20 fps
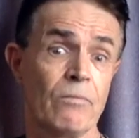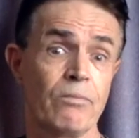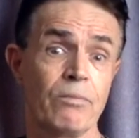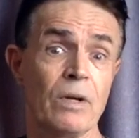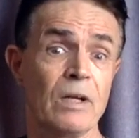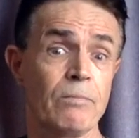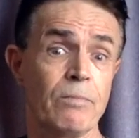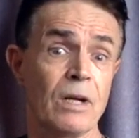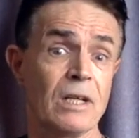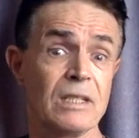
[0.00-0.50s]

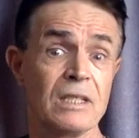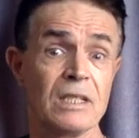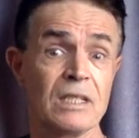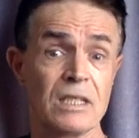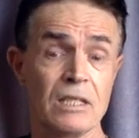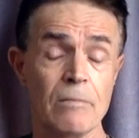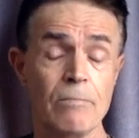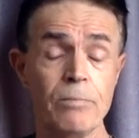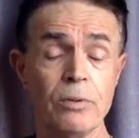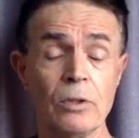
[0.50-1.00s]
present
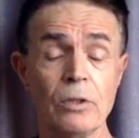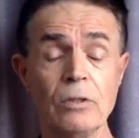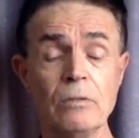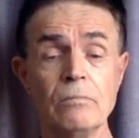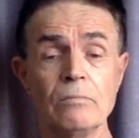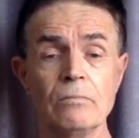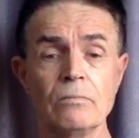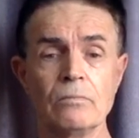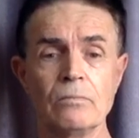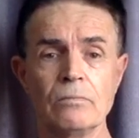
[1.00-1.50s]

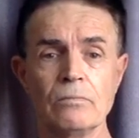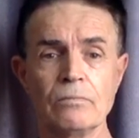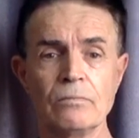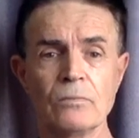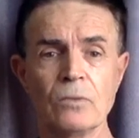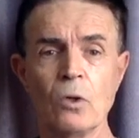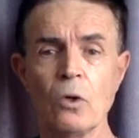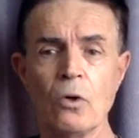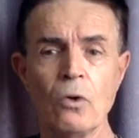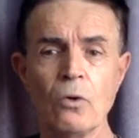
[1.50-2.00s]
simple,
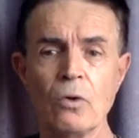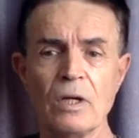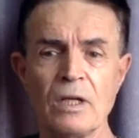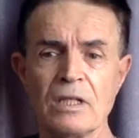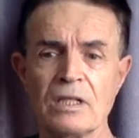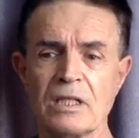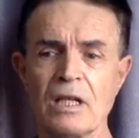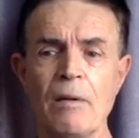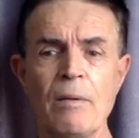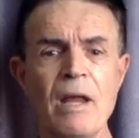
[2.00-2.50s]
or in
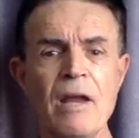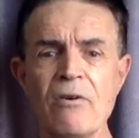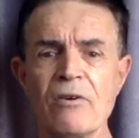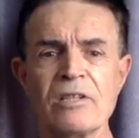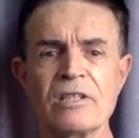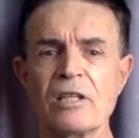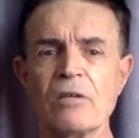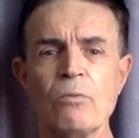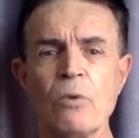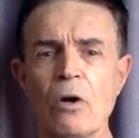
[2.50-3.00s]
some
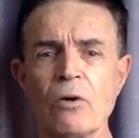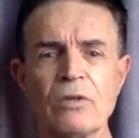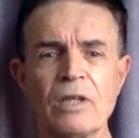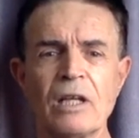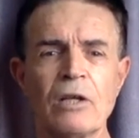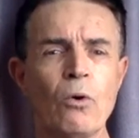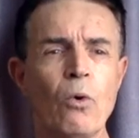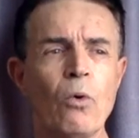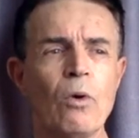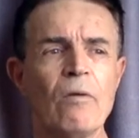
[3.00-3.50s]
areas of the world
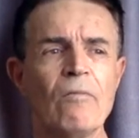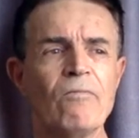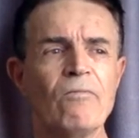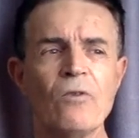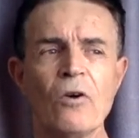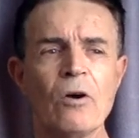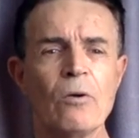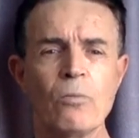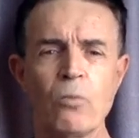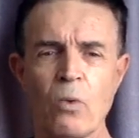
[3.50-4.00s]
they call it
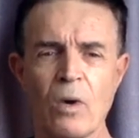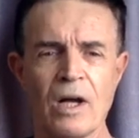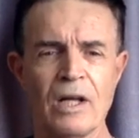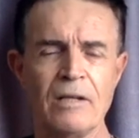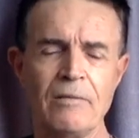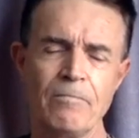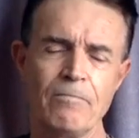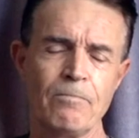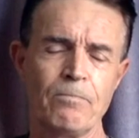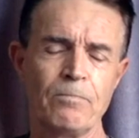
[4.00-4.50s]
verb
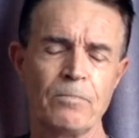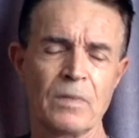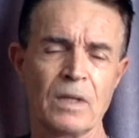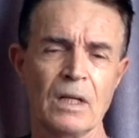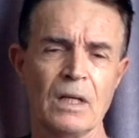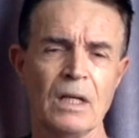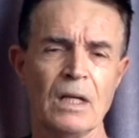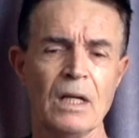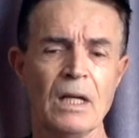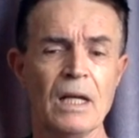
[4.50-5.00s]
1,
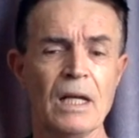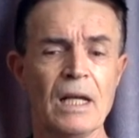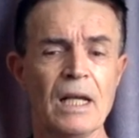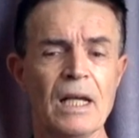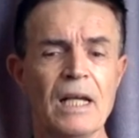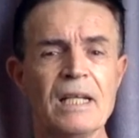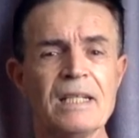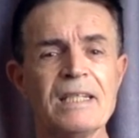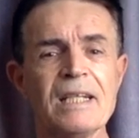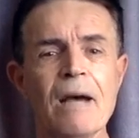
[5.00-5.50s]

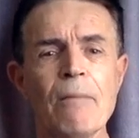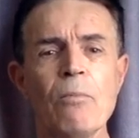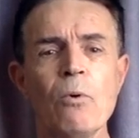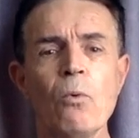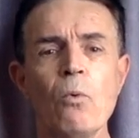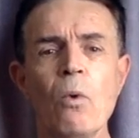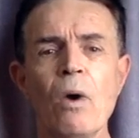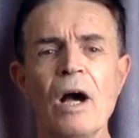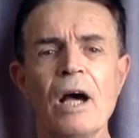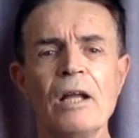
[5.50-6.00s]
is number
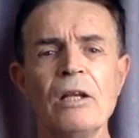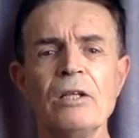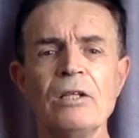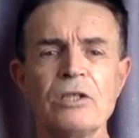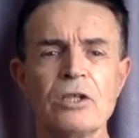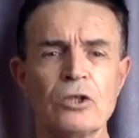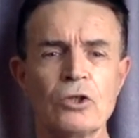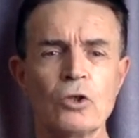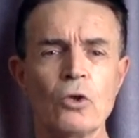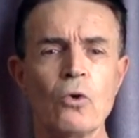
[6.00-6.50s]
1,
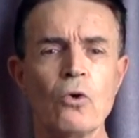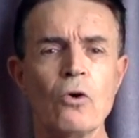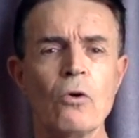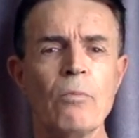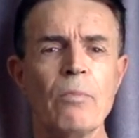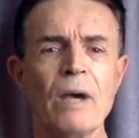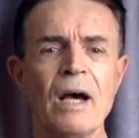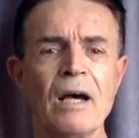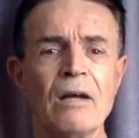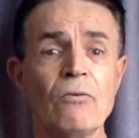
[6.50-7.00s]
to talk
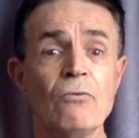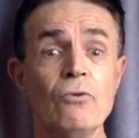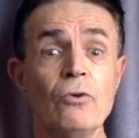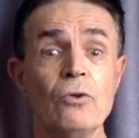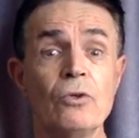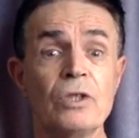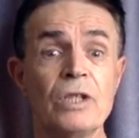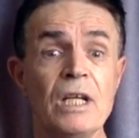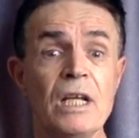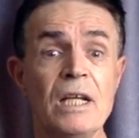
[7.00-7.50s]
about
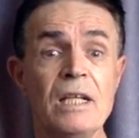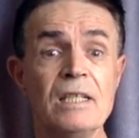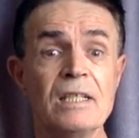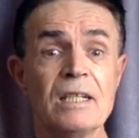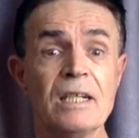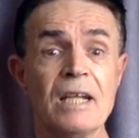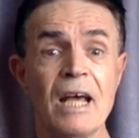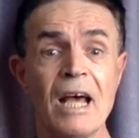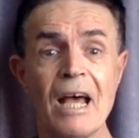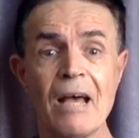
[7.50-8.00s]
routines
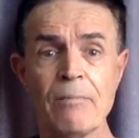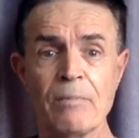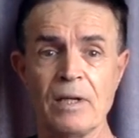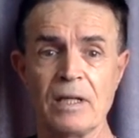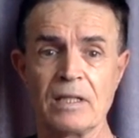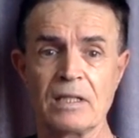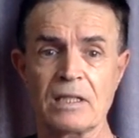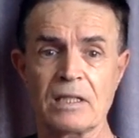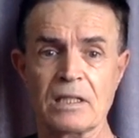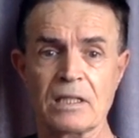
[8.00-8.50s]
and
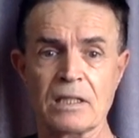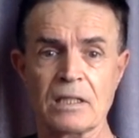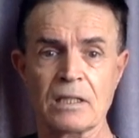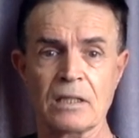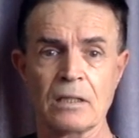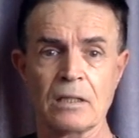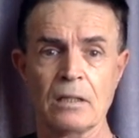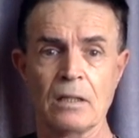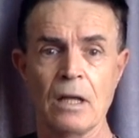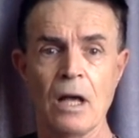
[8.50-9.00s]
habits.
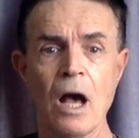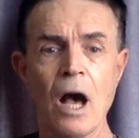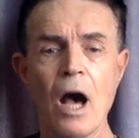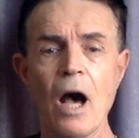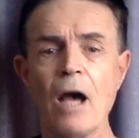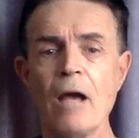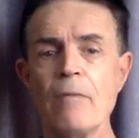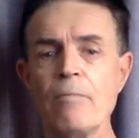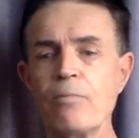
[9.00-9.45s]
I